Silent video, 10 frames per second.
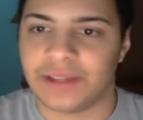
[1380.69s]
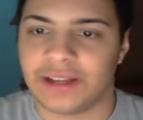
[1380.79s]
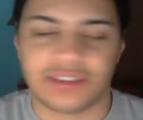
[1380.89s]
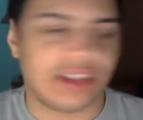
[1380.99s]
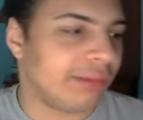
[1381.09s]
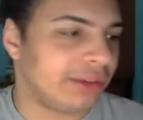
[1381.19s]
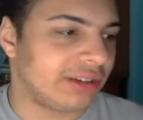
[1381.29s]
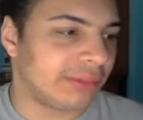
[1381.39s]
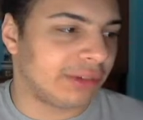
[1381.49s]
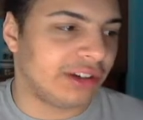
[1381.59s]
So that was
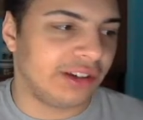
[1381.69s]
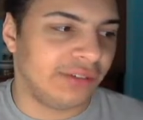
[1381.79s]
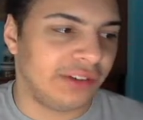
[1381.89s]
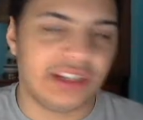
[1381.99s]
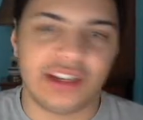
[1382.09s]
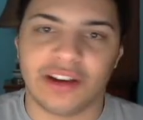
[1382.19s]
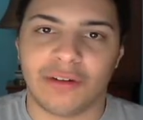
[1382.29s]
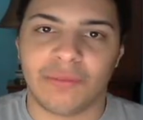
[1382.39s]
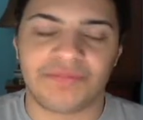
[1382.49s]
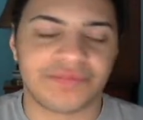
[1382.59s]
good
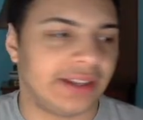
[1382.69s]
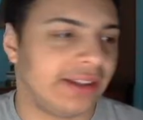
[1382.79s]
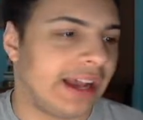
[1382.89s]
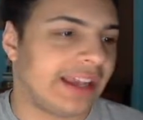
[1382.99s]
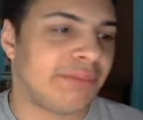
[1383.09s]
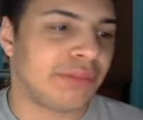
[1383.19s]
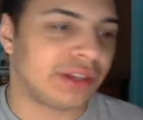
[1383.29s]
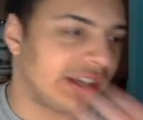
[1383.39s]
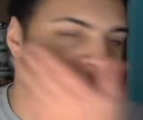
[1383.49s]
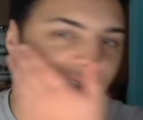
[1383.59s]
video. I keep
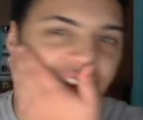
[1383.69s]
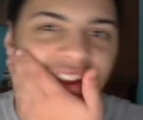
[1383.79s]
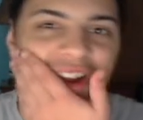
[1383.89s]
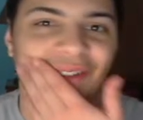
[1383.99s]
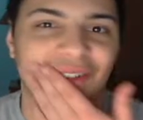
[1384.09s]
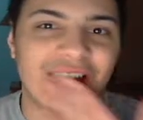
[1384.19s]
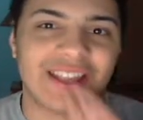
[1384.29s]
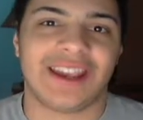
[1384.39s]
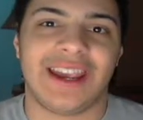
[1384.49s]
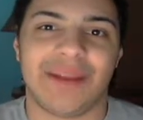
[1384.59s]
looking over here. I forget
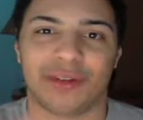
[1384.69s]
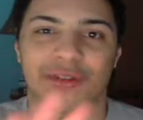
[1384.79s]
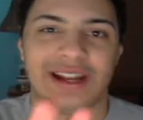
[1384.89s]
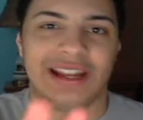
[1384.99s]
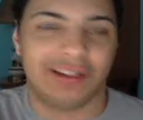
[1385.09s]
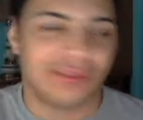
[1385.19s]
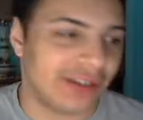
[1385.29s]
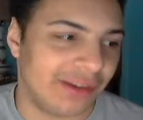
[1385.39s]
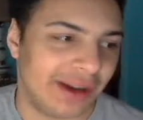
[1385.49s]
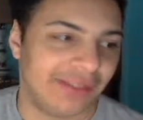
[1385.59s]
the camera's right here in
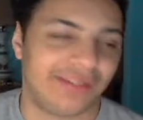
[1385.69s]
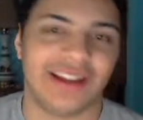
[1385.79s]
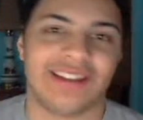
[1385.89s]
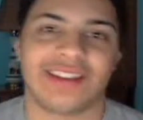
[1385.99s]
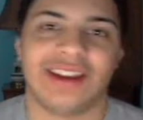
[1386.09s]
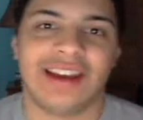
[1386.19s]
front of my face.